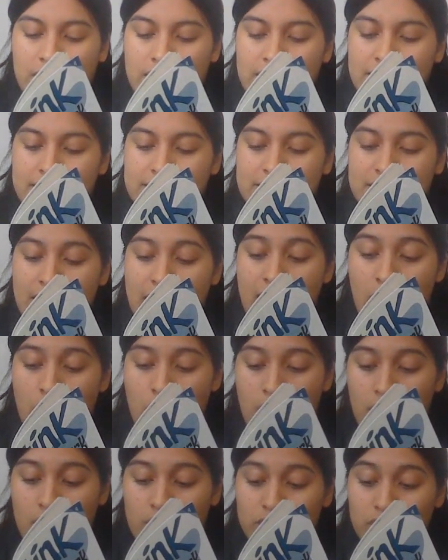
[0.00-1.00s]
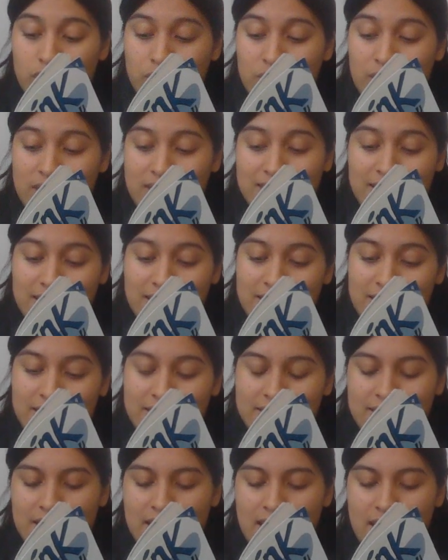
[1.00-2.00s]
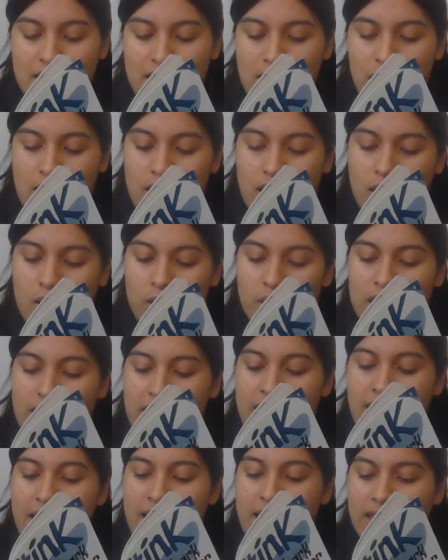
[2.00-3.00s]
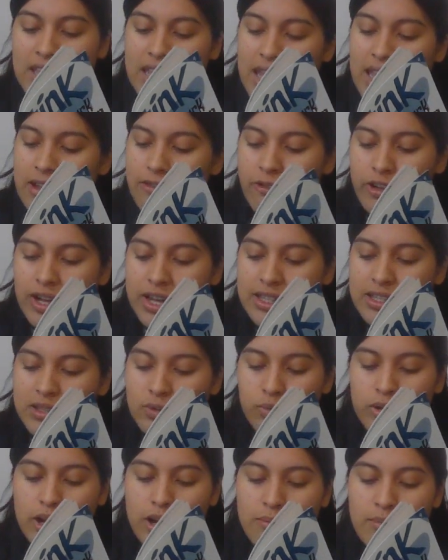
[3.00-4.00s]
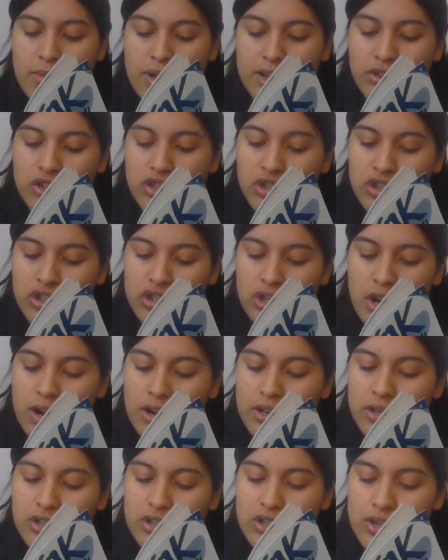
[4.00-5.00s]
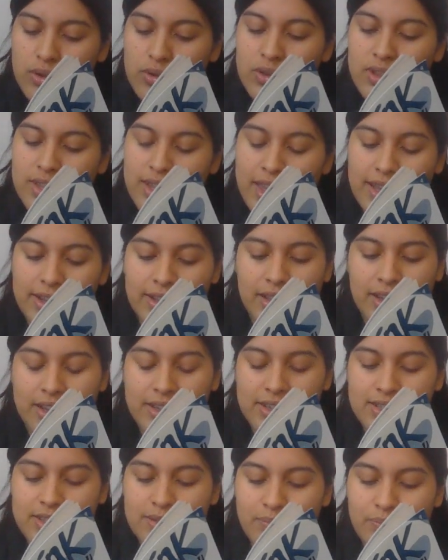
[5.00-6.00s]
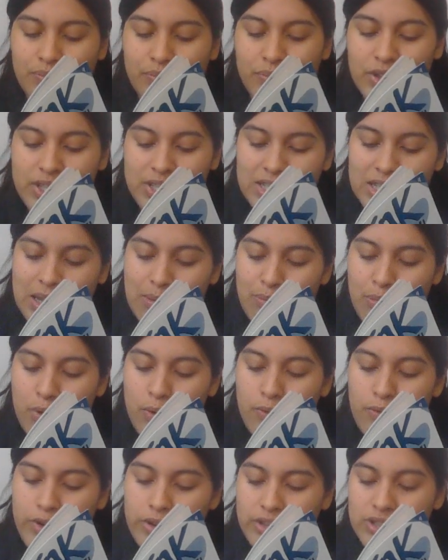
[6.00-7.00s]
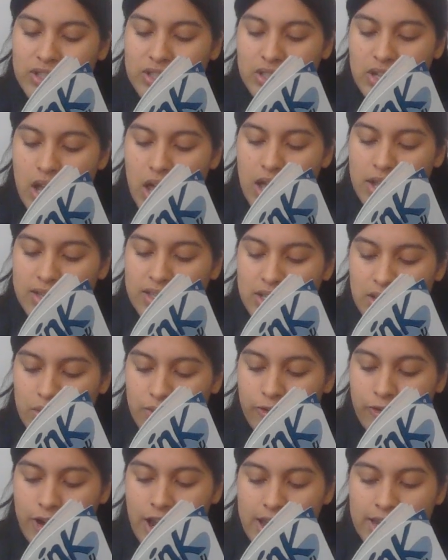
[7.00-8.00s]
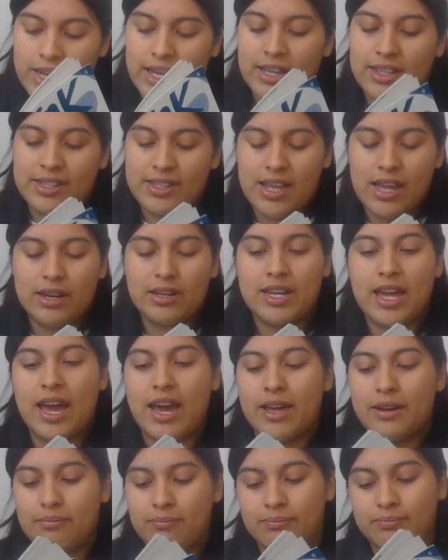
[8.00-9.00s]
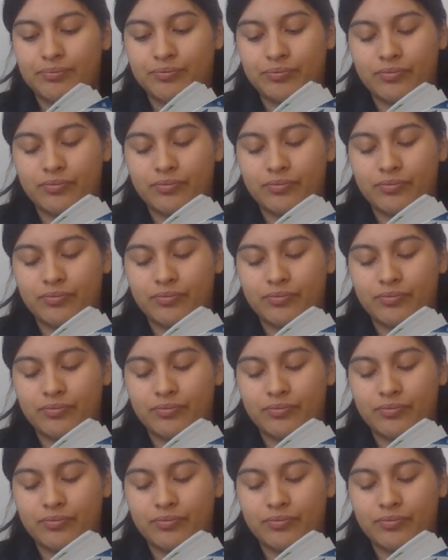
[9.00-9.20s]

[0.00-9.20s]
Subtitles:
Is that all? Judy teased. Oh yeah, I can't forget to wear my shark tooth necklace. The sleepover's not till Friday, said Dad.